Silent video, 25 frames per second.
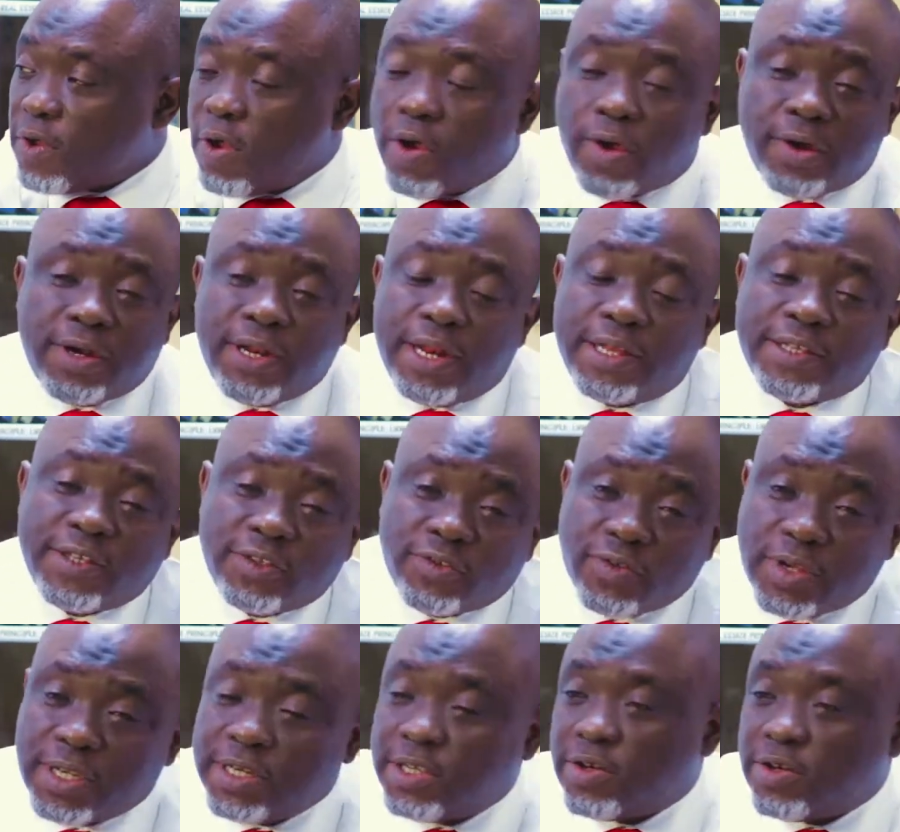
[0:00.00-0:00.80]
Or
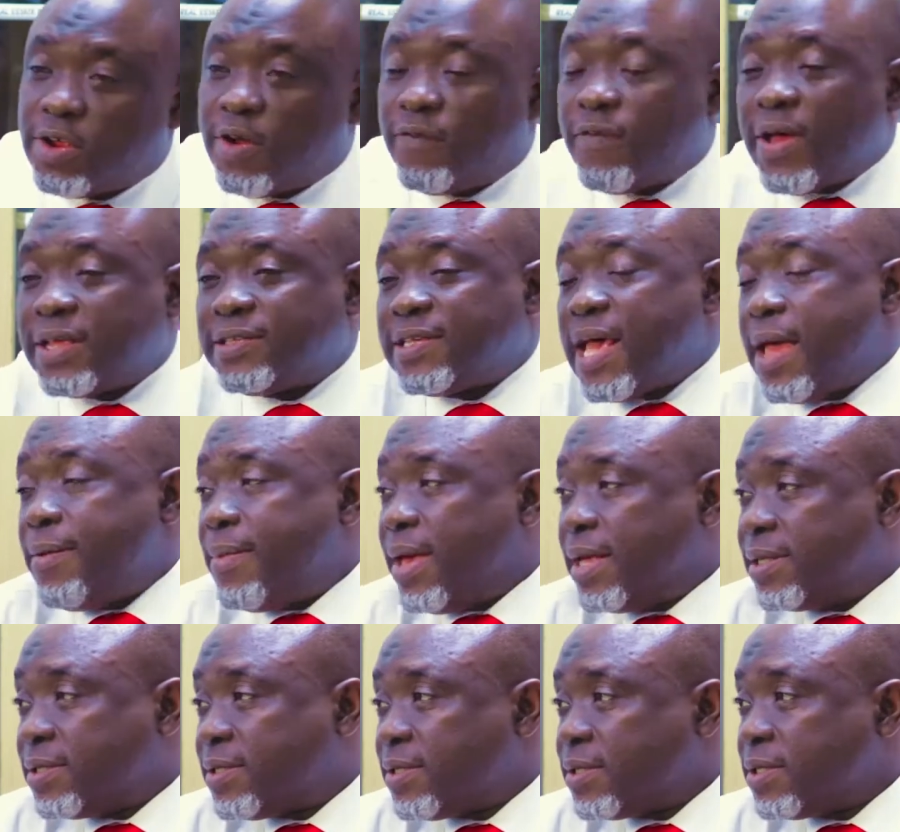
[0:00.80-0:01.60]
relating to a deed of
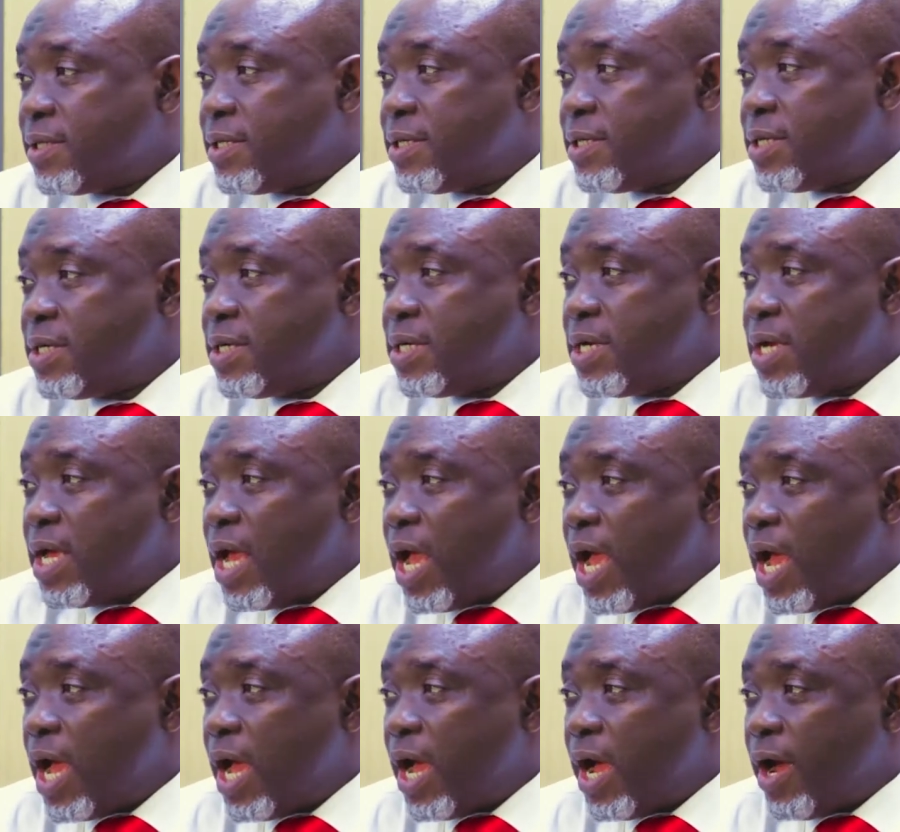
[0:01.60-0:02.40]
assignment?
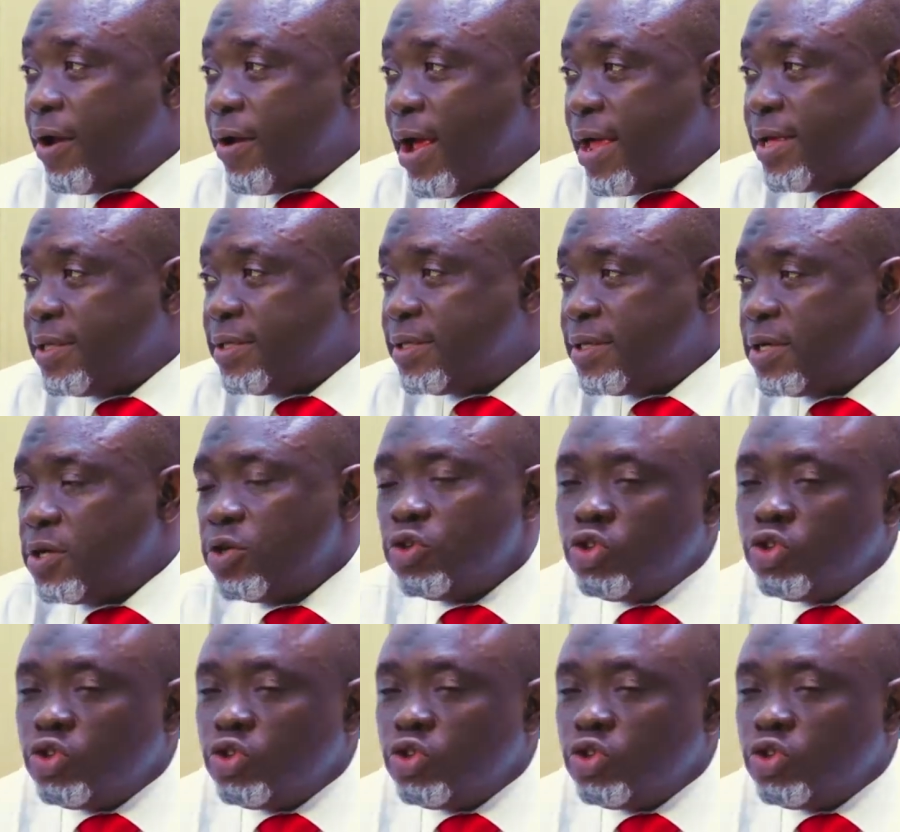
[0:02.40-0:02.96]
All right?